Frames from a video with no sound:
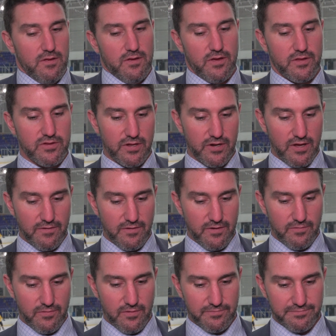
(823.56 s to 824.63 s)
Like I
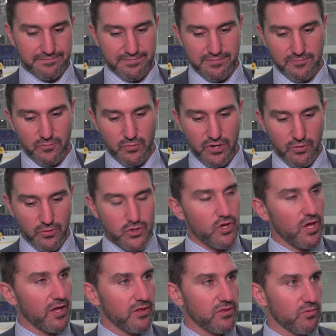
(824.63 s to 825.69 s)
said, we don't
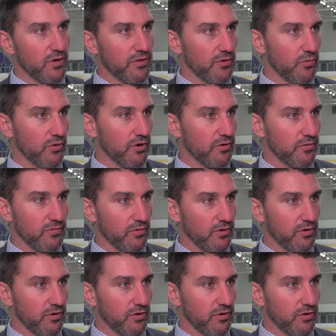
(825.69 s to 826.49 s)
change whether we're